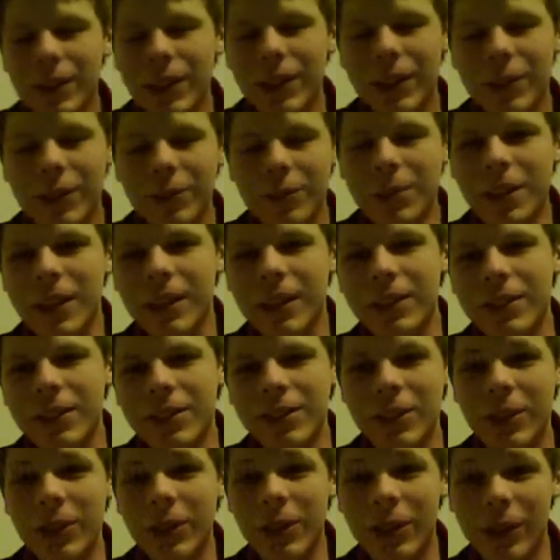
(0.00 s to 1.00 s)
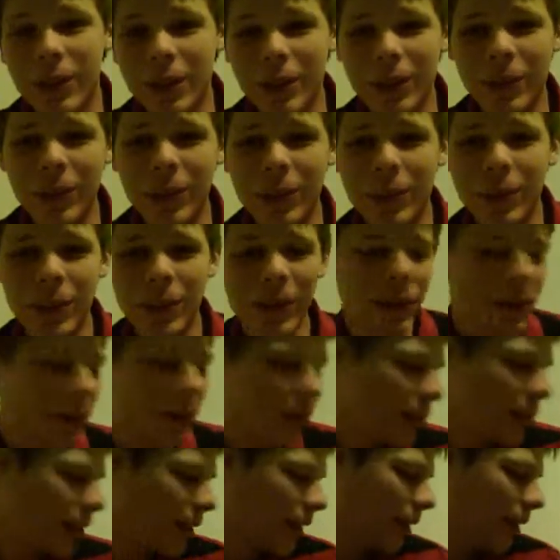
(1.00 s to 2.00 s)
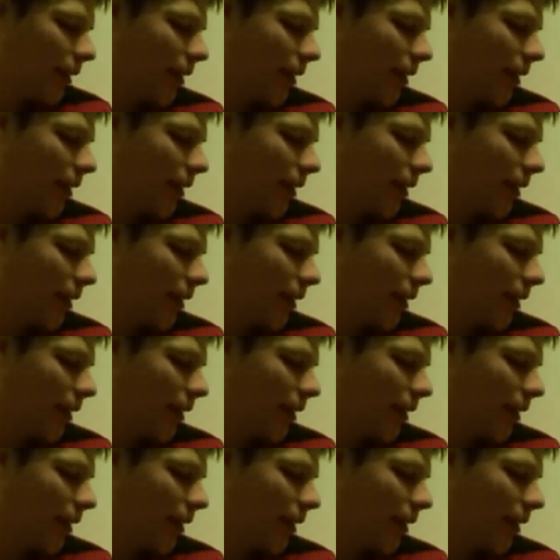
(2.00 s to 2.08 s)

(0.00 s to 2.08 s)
figure of mine is Guardian of the Universe.